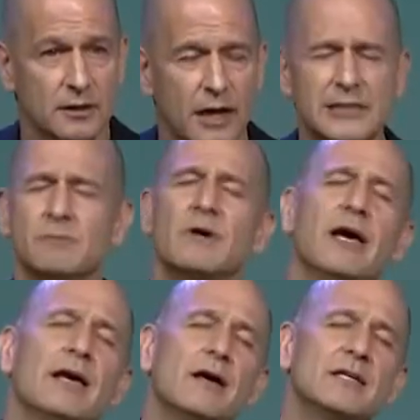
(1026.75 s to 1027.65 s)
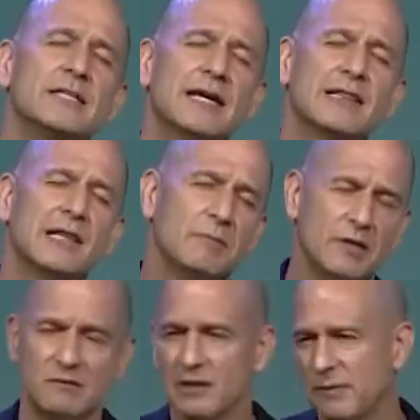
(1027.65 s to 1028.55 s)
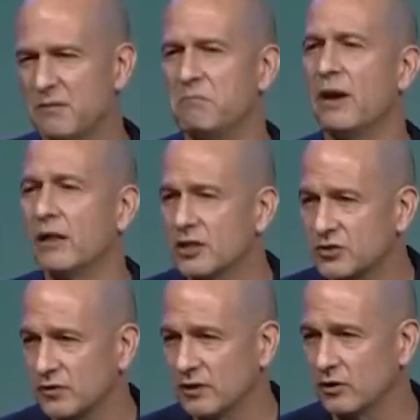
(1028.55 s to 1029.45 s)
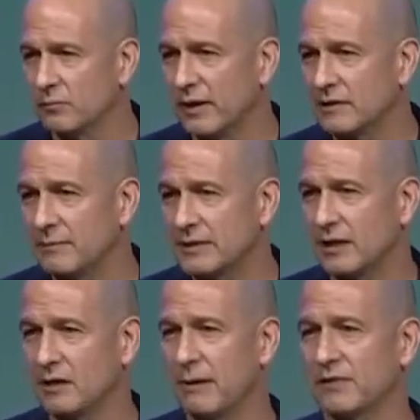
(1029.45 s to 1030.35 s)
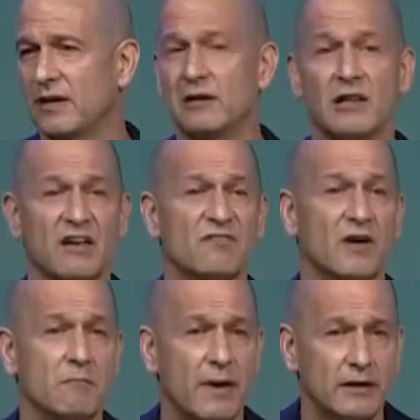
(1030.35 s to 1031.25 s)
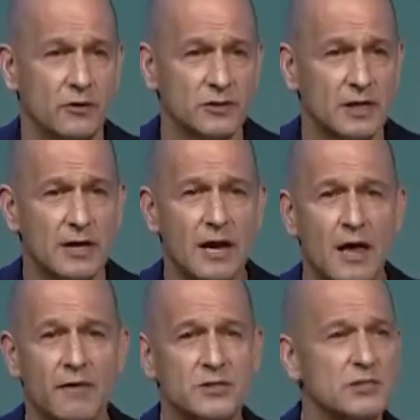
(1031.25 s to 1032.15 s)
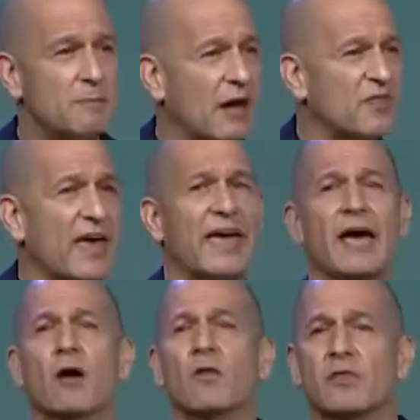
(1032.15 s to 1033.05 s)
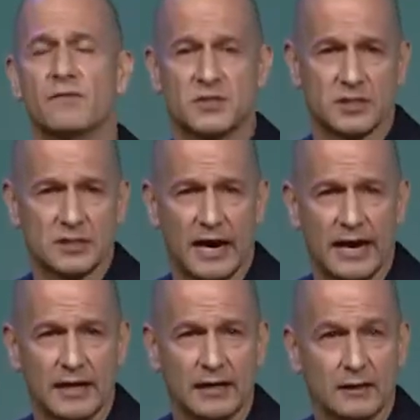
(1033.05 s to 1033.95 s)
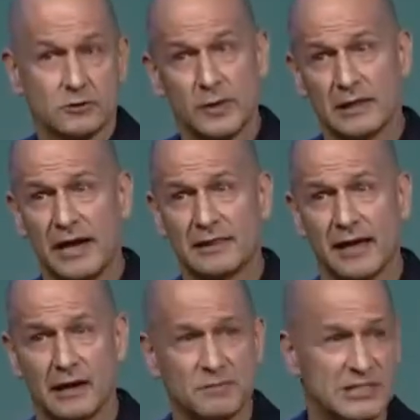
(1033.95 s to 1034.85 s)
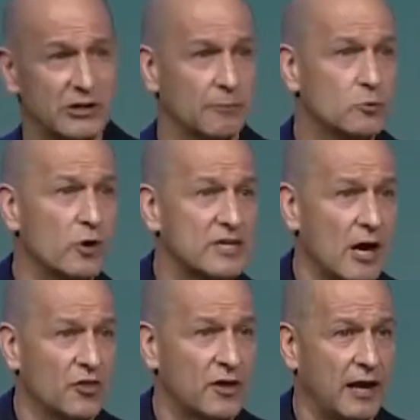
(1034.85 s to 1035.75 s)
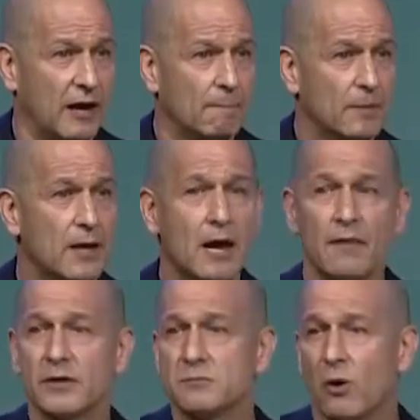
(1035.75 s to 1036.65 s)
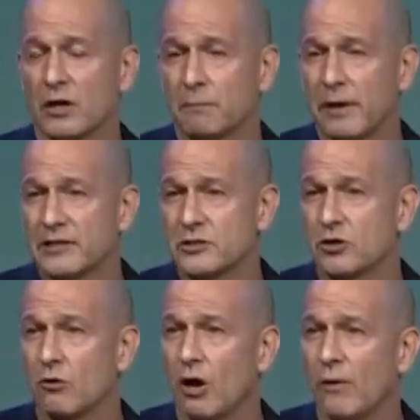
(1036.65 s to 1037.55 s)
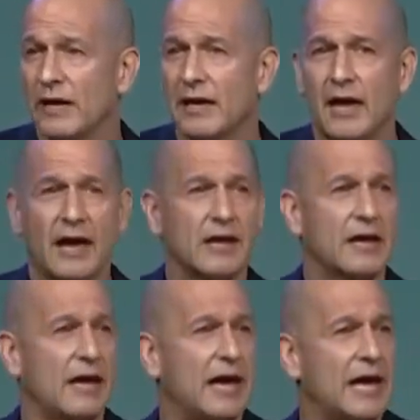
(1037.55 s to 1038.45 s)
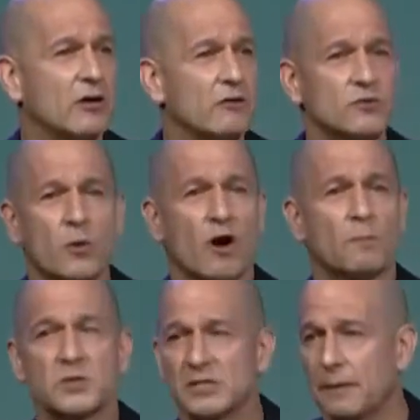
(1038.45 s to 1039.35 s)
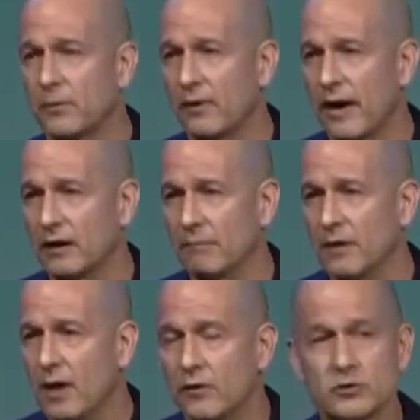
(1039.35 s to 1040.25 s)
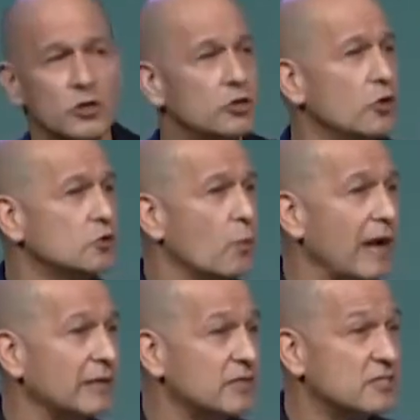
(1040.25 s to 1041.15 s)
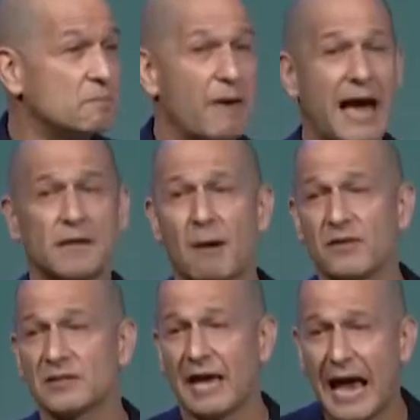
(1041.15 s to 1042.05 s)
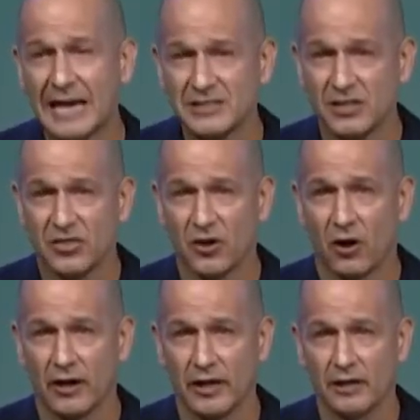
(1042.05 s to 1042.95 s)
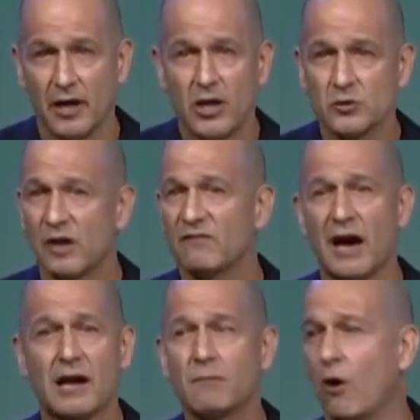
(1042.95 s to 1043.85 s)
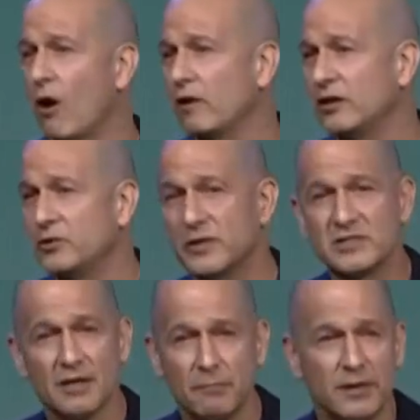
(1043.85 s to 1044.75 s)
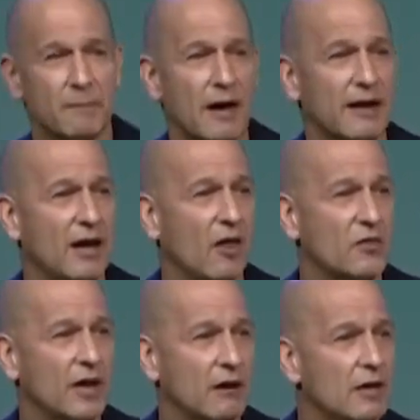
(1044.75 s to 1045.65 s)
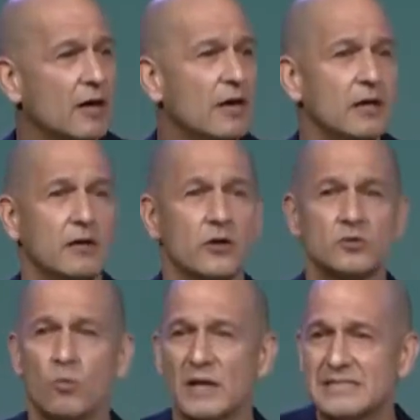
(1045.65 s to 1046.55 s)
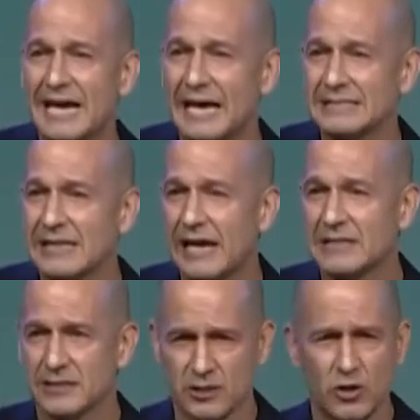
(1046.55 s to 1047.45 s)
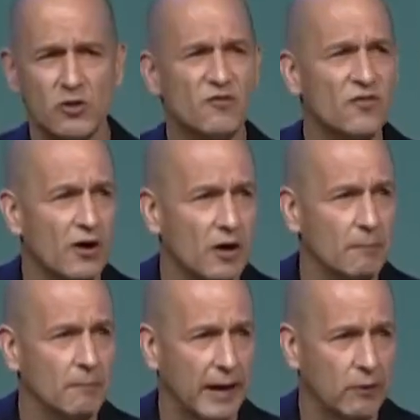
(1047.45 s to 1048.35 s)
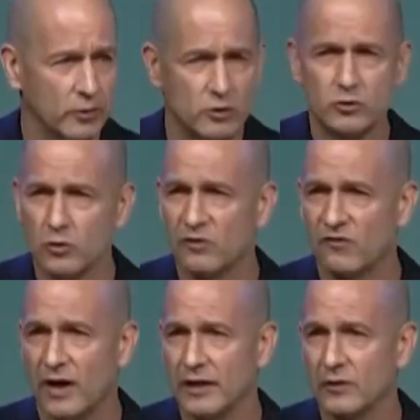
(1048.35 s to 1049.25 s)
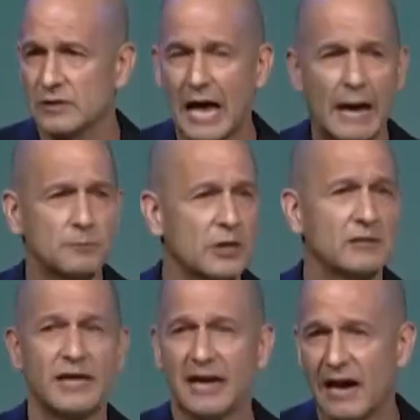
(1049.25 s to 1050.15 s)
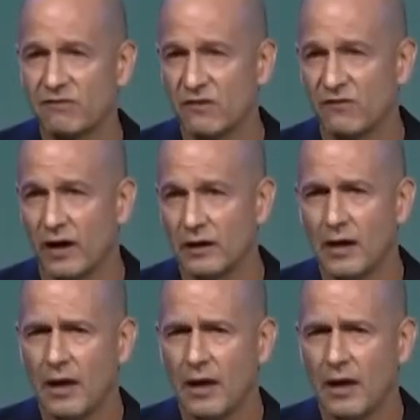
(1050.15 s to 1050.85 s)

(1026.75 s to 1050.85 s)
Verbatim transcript: I said, well, hang on a second. Let me embellish for a little bit. Let me tell you about the underlying fundamentals. This is about the health of society. So he liked that. I'm steering him towards healthcare. This marketplace is growing at a CAGR of 12% per annum. There's a huge wait list. It's backed by the taxing authority. So I've got him all into it, something about healthcare. He goes, what's the asset class? I said, are you firm, Mike? Will you do the fund? He goes, absolutely, I'll take half the fund.